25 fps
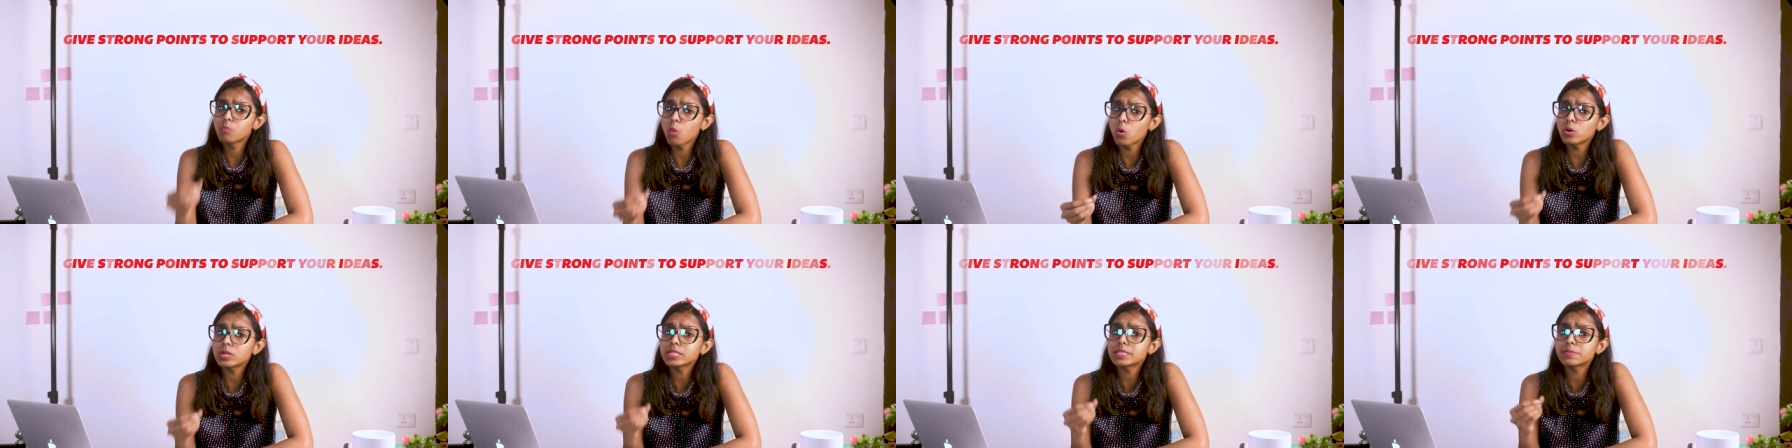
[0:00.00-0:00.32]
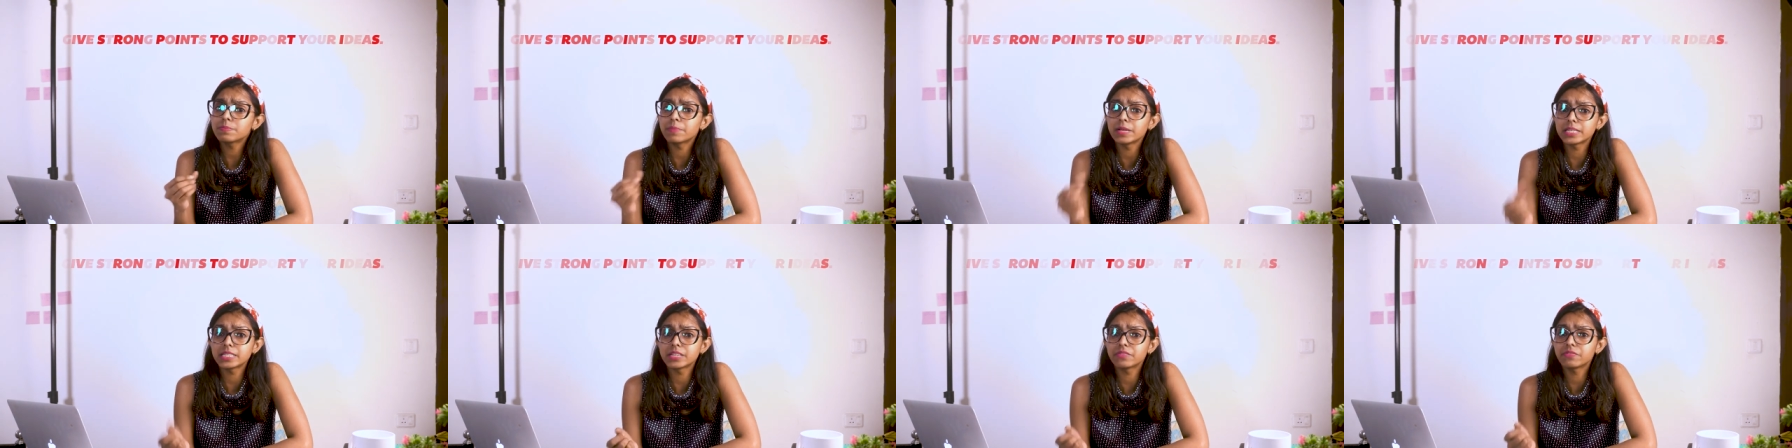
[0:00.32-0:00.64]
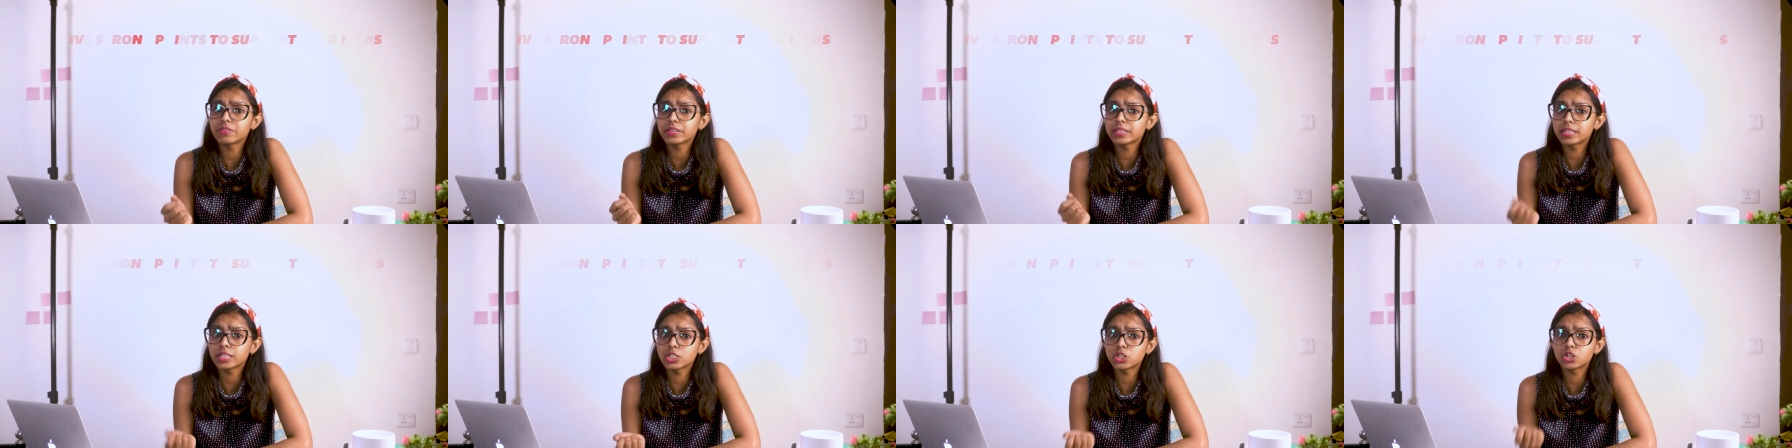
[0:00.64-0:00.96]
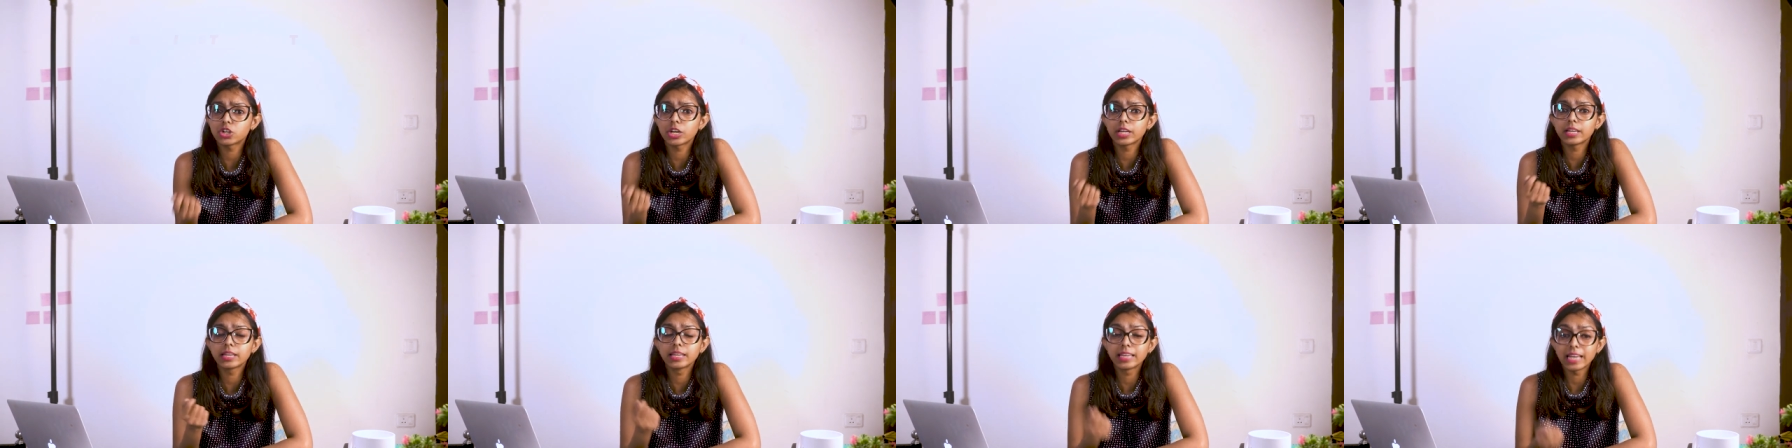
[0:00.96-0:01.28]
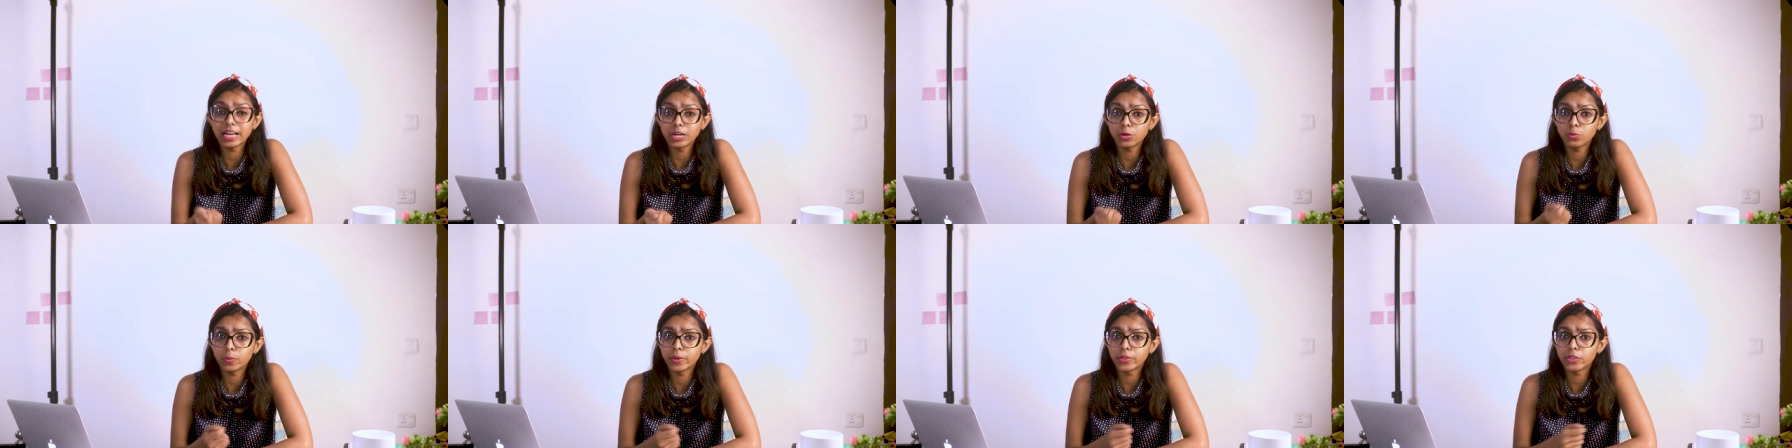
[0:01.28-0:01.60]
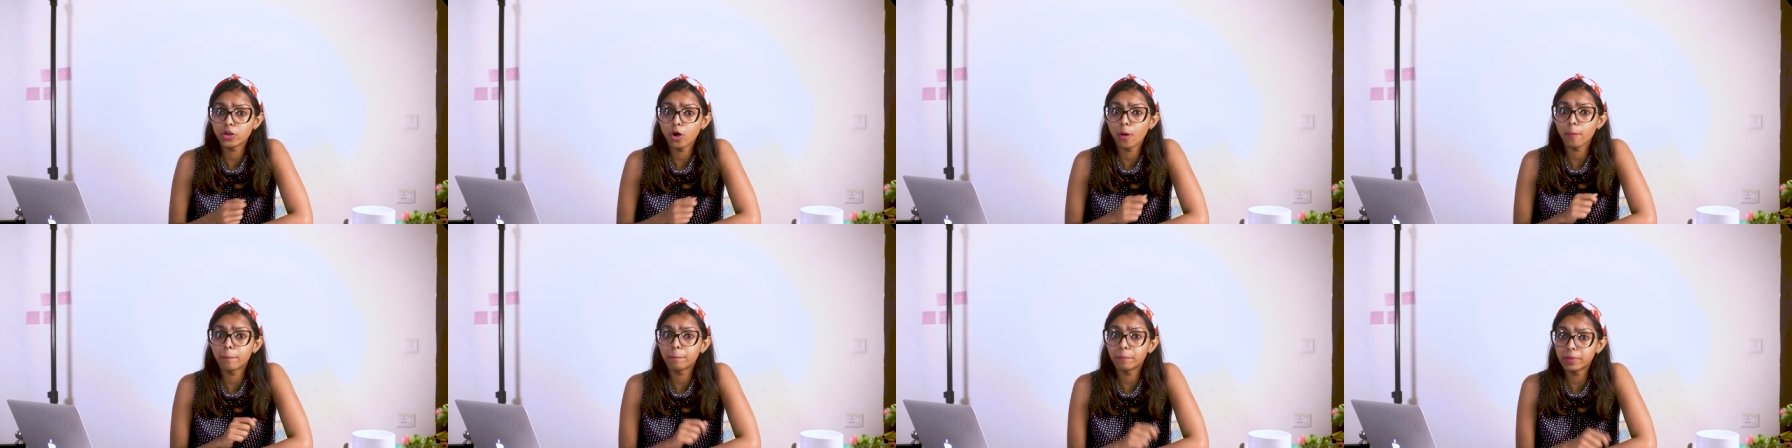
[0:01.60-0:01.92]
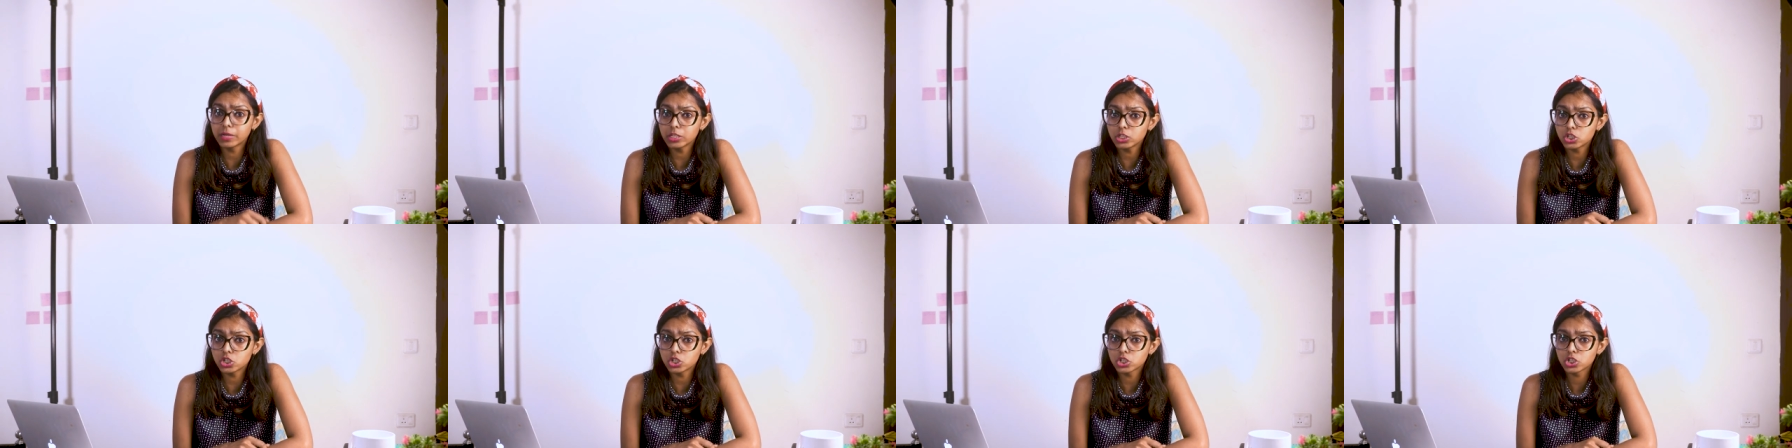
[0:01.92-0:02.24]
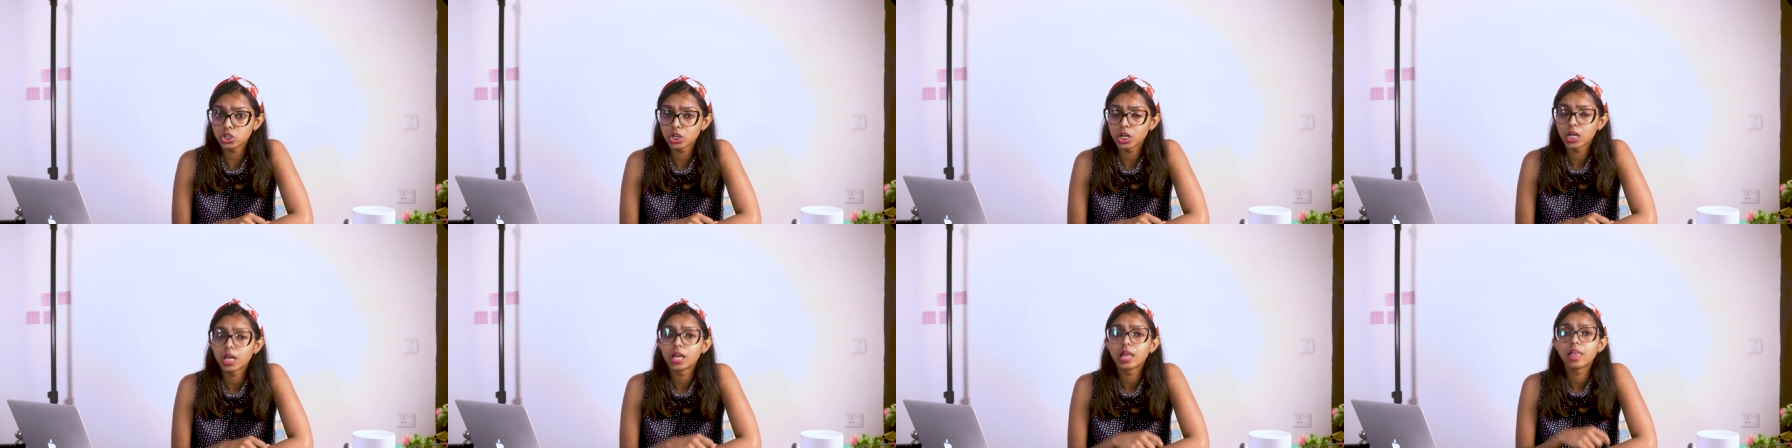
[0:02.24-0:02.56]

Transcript: more specific that you can get with your pitch,